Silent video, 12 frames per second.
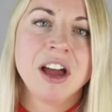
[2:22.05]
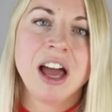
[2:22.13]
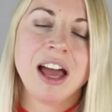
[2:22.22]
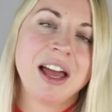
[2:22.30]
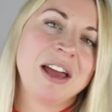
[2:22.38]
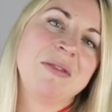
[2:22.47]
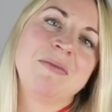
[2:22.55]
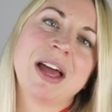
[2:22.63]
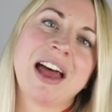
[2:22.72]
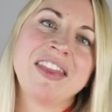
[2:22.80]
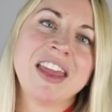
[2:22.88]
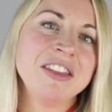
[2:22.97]

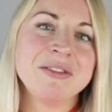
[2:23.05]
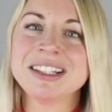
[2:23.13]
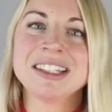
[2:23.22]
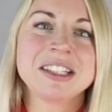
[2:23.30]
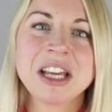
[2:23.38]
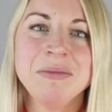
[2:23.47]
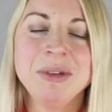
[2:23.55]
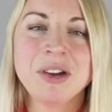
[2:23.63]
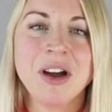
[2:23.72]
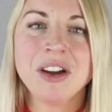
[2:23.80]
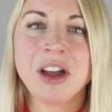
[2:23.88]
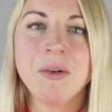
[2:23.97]
And then the rest of the time you
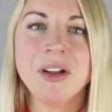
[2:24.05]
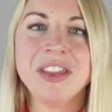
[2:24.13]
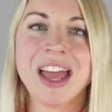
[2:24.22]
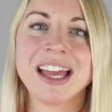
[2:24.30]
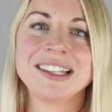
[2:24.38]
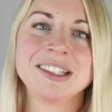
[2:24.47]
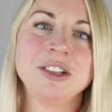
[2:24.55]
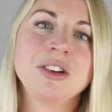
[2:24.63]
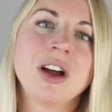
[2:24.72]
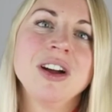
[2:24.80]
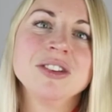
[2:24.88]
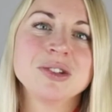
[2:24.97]
can't go on there. So you
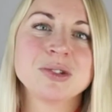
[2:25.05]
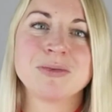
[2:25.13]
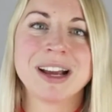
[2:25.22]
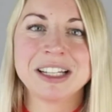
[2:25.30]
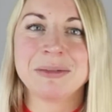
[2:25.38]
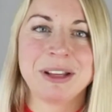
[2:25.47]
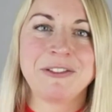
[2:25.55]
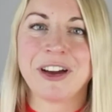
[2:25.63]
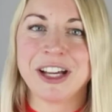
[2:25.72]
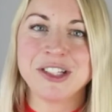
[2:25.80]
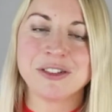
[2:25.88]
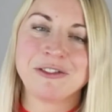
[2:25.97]
can't just randomly
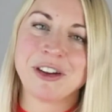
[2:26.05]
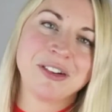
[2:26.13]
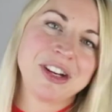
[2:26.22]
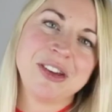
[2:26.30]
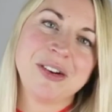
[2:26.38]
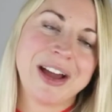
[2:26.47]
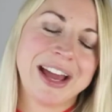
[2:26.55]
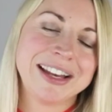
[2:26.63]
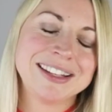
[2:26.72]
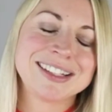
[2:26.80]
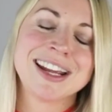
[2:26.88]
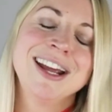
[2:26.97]
find your phone in your
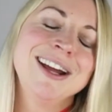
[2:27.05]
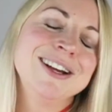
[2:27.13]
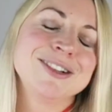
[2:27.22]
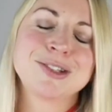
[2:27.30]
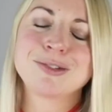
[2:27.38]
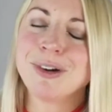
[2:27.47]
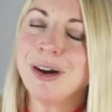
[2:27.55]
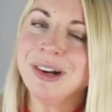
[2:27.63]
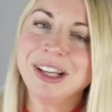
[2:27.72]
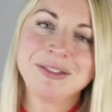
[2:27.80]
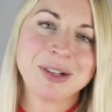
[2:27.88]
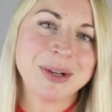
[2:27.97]
hand,
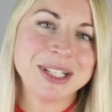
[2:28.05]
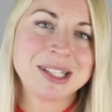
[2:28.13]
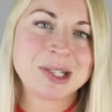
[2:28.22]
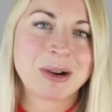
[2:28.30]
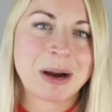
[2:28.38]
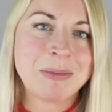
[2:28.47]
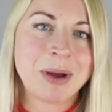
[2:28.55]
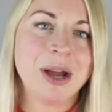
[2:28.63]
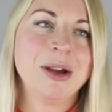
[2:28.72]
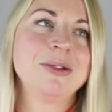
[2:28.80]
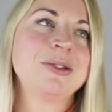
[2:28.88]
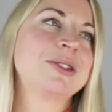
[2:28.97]
scrolling through Instagram
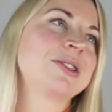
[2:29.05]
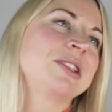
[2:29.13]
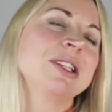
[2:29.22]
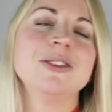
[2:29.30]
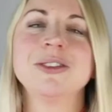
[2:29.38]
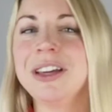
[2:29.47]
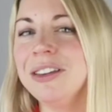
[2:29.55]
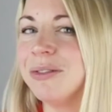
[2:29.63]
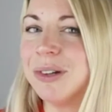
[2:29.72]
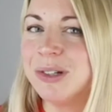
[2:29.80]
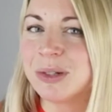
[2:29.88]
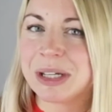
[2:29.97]
posts, looking
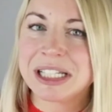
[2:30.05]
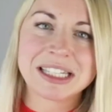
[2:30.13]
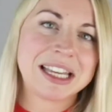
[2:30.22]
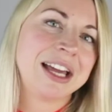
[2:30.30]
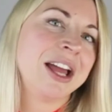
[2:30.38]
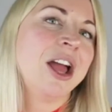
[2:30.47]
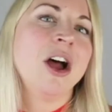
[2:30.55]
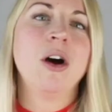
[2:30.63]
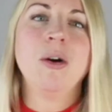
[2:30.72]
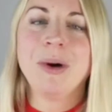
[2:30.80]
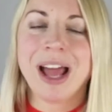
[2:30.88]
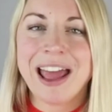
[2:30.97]
through Twitter,
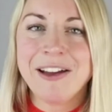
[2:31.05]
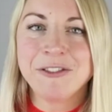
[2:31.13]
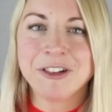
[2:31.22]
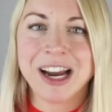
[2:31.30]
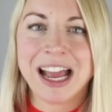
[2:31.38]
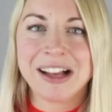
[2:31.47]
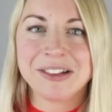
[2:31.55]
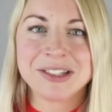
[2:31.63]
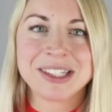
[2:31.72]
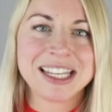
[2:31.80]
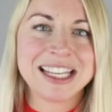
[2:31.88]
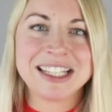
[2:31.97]
or whatever
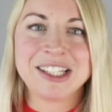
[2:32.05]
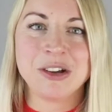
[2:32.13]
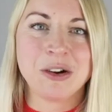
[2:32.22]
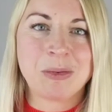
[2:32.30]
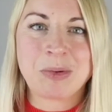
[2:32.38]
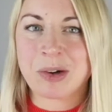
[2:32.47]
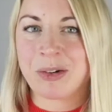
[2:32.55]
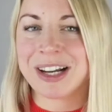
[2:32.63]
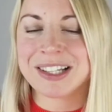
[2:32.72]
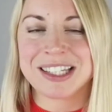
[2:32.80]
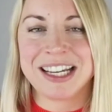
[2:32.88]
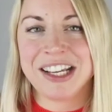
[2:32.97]
else is your
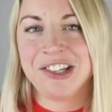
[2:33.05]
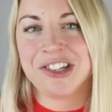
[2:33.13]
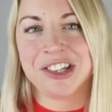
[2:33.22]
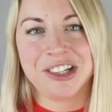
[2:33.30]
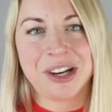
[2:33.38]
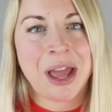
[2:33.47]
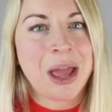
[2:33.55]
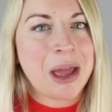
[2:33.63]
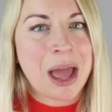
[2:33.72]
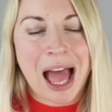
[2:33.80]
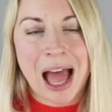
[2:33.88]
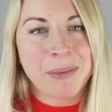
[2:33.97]
procrastination
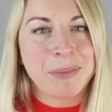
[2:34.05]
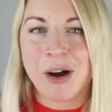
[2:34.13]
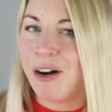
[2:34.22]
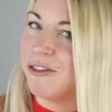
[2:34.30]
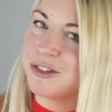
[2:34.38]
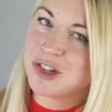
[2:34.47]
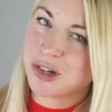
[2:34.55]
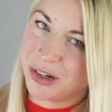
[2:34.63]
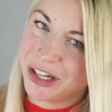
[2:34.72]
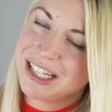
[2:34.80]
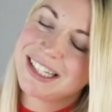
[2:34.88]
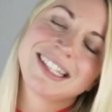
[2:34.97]
app of
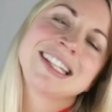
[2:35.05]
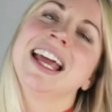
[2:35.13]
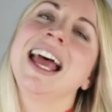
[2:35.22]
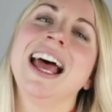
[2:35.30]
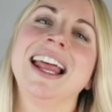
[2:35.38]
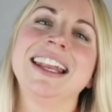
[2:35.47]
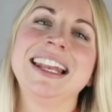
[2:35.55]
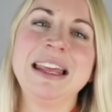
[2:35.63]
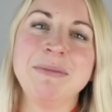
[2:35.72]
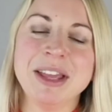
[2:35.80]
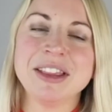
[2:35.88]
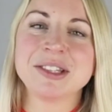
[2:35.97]
choice.
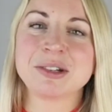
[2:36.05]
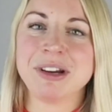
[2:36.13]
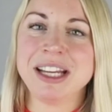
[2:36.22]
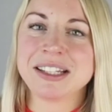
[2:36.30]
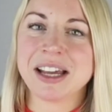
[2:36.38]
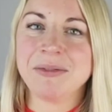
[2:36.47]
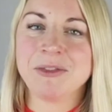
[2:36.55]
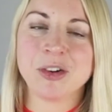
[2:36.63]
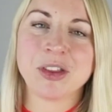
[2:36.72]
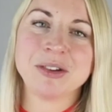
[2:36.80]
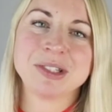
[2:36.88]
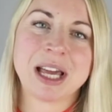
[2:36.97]
Limit the screen time for
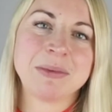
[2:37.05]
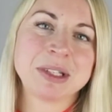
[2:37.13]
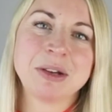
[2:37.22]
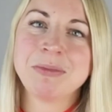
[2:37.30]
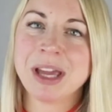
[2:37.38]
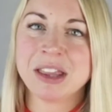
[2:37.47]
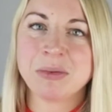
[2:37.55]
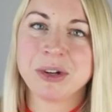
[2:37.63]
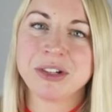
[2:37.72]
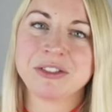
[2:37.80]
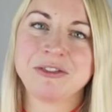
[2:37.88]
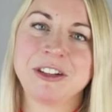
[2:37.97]
those apps. It'll make the
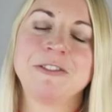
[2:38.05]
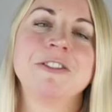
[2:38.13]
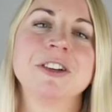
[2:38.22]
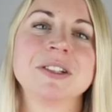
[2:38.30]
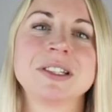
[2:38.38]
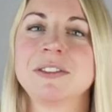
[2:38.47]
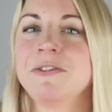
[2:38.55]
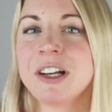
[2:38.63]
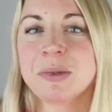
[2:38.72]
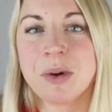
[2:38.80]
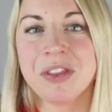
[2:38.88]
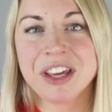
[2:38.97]
world of difference. In
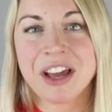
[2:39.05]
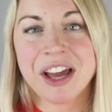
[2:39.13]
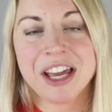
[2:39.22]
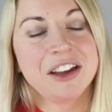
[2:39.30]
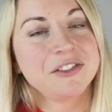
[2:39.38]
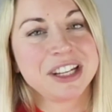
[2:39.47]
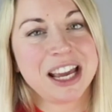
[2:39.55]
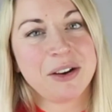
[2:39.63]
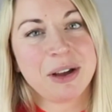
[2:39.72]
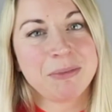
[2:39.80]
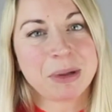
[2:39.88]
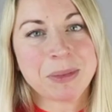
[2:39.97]
fact, one thing I have now
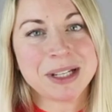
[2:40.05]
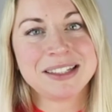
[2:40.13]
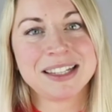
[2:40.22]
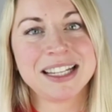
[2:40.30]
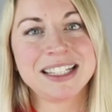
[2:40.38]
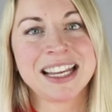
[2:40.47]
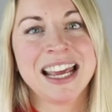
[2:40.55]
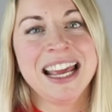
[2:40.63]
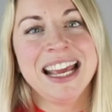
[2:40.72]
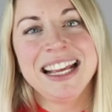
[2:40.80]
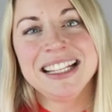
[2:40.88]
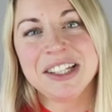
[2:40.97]
implemented
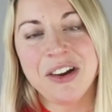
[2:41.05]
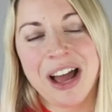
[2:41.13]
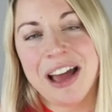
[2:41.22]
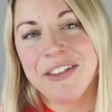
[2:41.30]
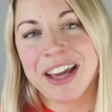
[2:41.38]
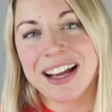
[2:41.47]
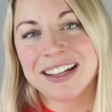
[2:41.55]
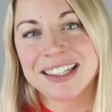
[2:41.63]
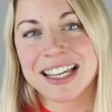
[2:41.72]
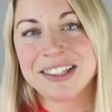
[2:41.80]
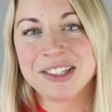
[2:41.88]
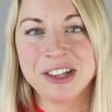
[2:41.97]
is not having
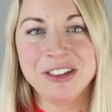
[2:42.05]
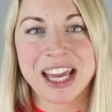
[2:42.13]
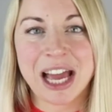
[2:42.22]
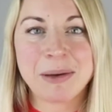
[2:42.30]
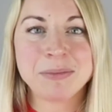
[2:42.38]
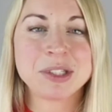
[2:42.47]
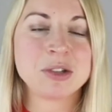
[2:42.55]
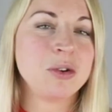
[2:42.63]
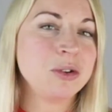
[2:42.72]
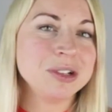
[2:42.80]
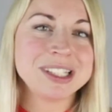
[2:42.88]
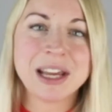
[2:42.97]
access to the apps
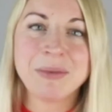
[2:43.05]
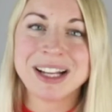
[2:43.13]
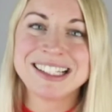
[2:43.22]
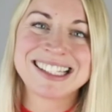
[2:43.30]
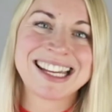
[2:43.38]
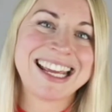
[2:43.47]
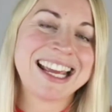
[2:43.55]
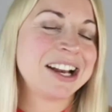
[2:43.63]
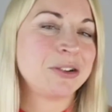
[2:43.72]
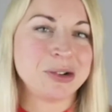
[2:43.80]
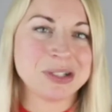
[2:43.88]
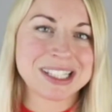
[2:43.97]
all day Wednesday
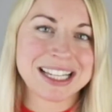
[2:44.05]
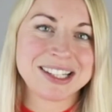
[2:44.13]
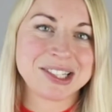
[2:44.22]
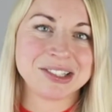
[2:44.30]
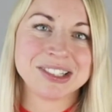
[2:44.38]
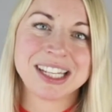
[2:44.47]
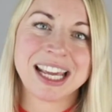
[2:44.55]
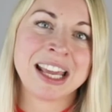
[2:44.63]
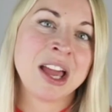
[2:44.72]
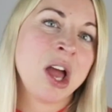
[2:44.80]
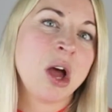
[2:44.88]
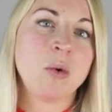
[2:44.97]
and all day Sunday.
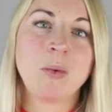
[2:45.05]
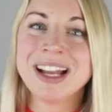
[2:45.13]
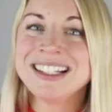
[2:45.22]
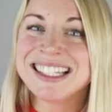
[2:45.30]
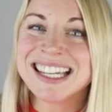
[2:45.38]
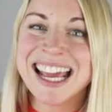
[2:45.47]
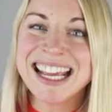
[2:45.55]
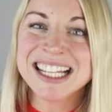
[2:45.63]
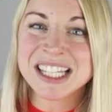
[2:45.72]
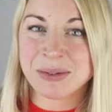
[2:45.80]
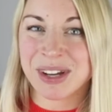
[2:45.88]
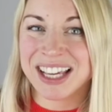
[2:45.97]
Wednesday,
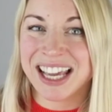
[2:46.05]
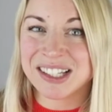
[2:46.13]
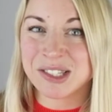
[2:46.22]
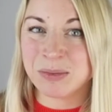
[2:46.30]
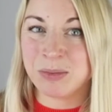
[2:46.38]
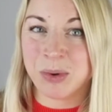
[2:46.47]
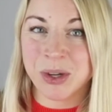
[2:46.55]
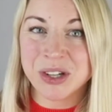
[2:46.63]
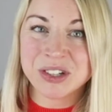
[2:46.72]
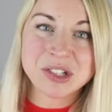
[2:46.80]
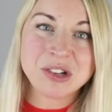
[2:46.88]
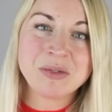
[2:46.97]
so I can get some
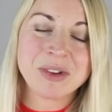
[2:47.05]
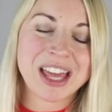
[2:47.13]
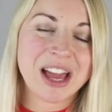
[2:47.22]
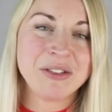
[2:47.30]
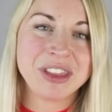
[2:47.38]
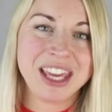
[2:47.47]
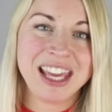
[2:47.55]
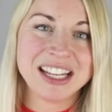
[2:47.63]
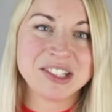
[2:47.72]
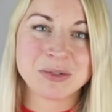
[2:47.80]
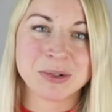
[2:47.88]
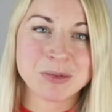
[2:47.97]
work done without the
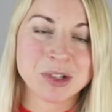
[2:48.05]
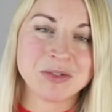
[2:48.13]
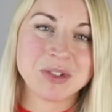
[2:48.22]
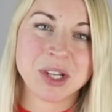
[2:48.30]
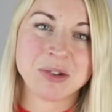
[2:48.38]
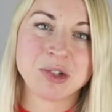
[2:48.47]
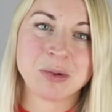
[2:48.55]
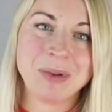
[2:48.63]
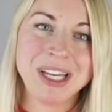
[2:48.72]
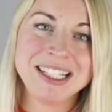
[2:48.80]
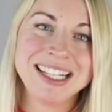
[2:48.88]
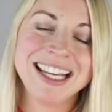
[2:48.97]
interruption of social
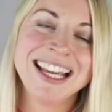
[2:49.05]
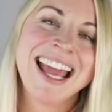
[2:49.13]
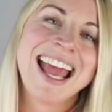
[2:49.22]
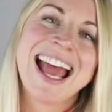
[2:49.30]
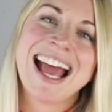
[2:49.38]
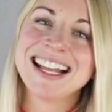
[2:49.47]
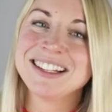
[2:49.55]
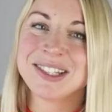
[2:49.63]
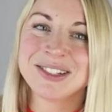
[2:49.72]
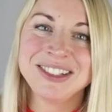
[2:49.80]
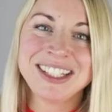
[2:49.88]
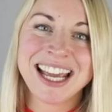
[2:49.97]
media, and
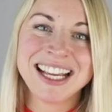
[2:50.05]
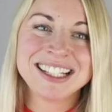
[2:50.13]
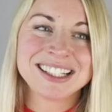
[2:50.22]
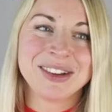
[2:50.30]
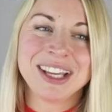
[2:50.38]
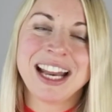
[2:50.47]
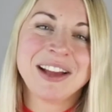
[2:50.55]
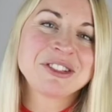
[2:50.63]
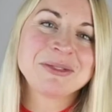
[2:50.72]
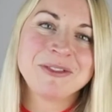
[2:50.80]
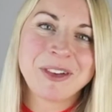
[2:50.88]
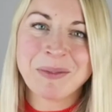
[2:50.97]
Sunday, so I can have
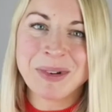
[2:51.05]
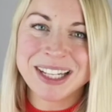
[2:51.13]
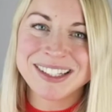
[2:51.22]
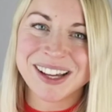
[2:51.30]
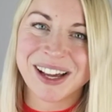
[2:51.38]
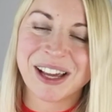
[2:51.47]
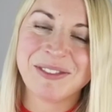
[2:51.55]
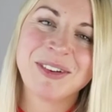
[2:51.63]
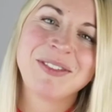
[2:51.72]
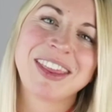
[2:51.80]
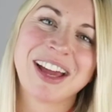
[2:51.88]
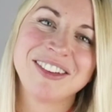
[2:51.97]
some family time
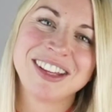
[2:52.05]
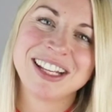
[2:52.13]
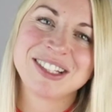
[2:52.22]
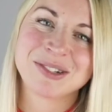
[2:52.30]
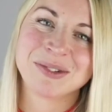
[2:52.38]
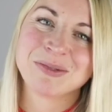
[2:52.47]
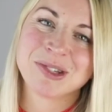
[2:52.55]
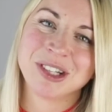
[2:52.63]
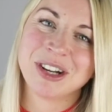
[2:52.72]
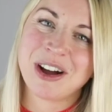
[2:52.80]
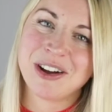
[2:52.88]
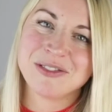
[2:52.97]
without the interruption
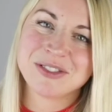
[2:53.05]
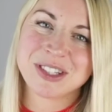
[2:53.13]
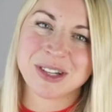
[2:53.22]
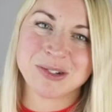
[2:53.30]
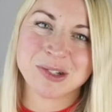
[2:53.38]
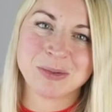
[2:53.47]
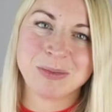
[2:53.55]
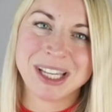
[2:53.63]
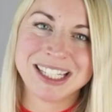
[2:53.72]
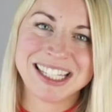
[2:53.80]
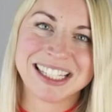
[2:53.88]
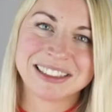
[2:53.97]
of social media.